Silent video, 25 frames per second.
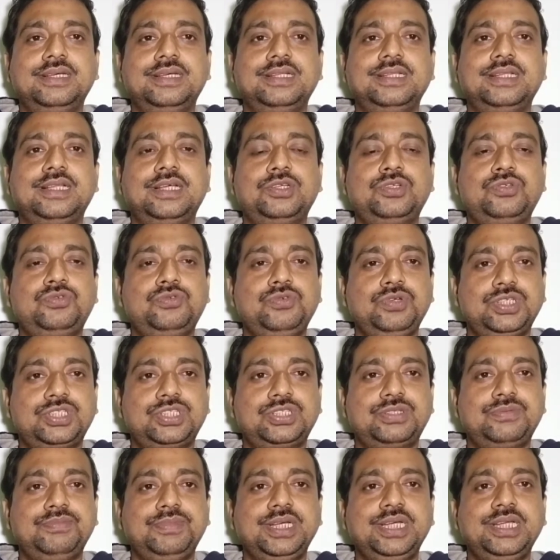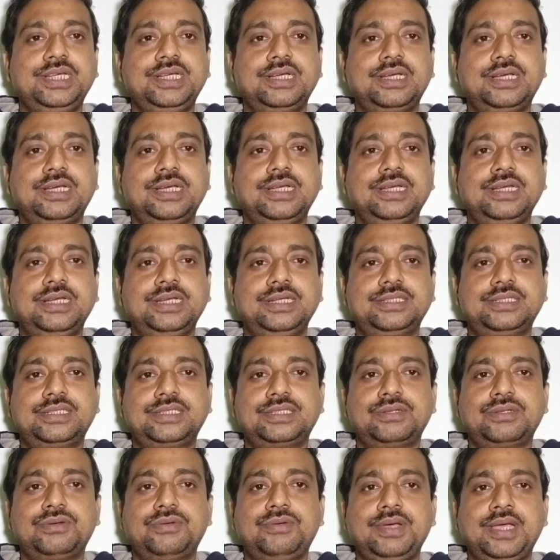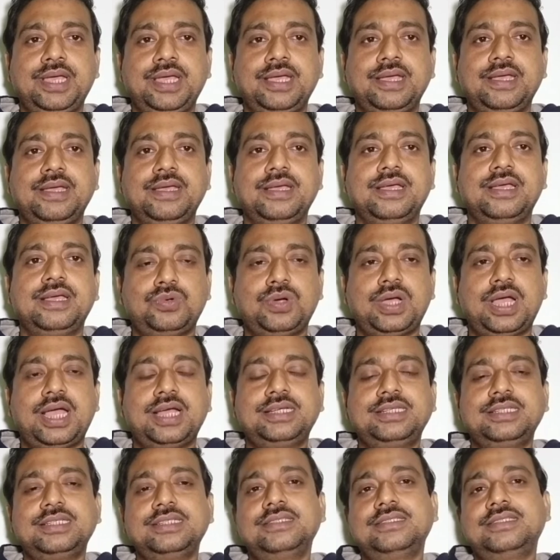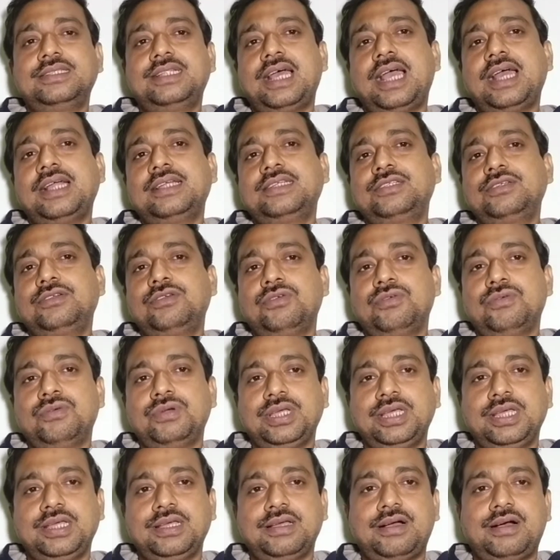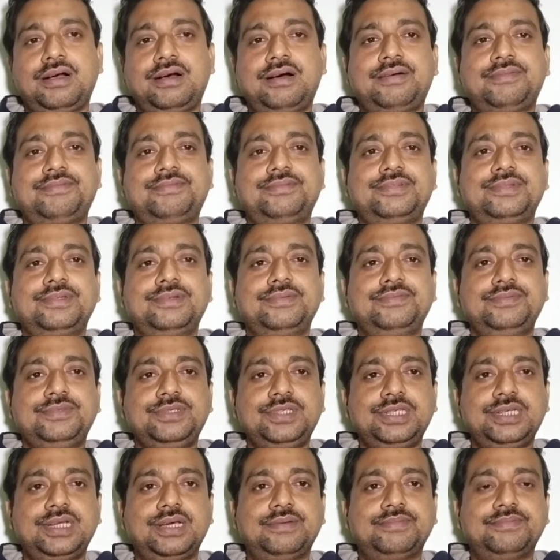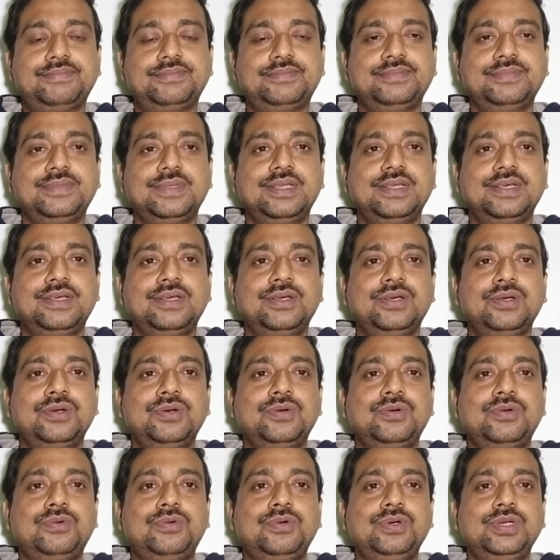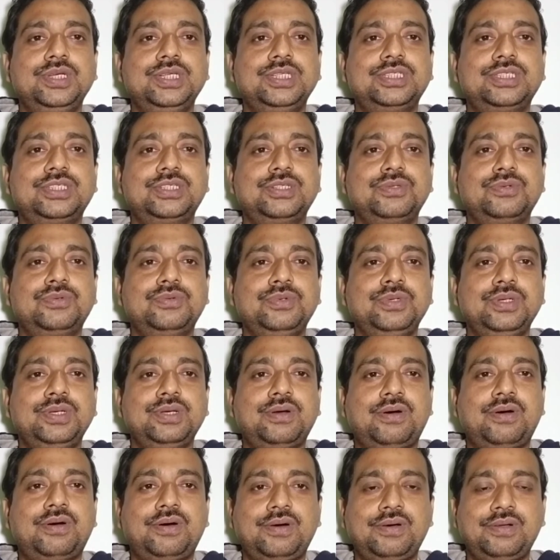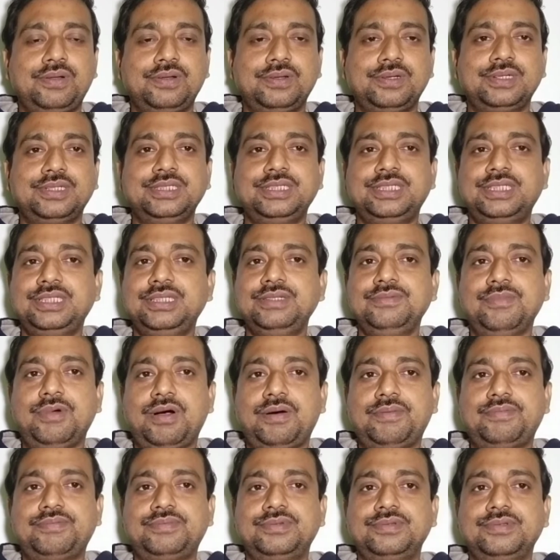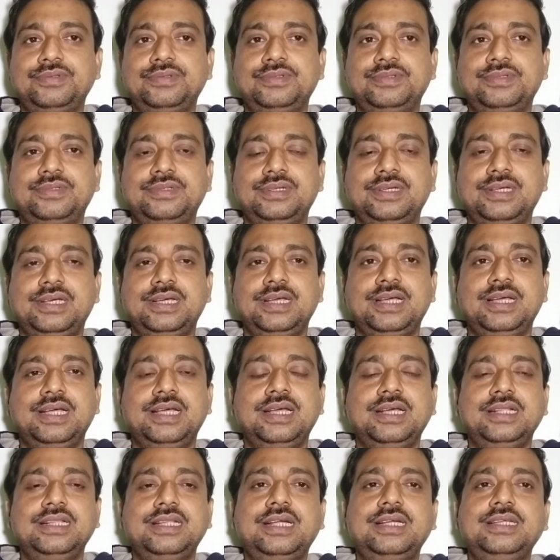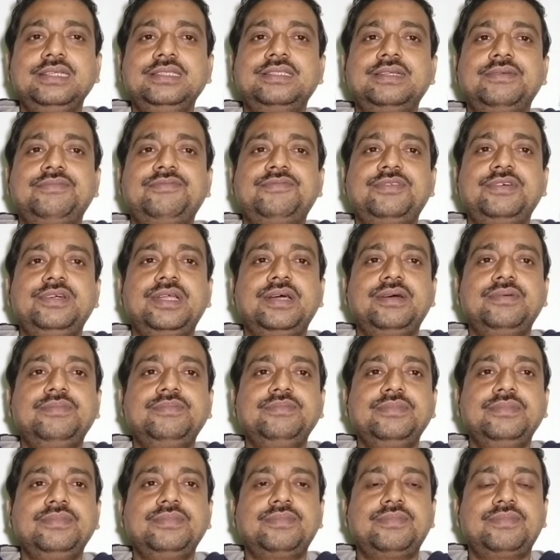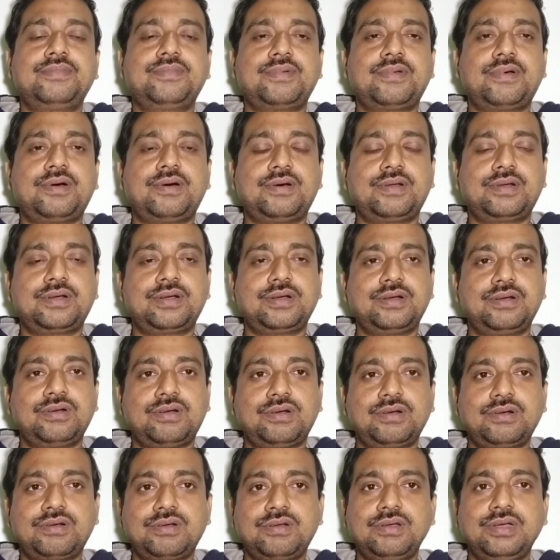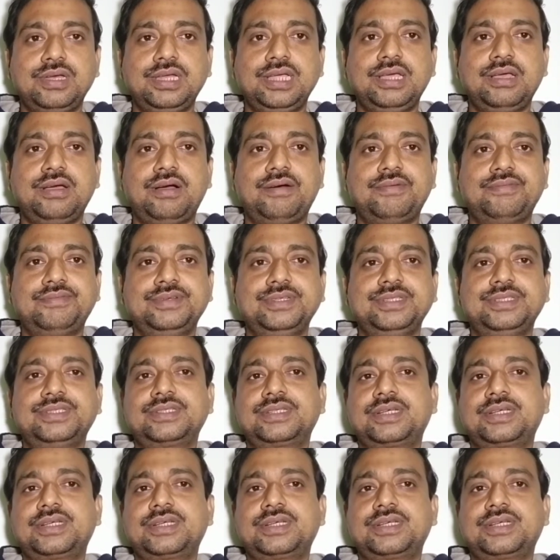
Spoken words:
the truest meaning in its way, attain that glory of freedom which we all dream of. That is the freedom for not only of his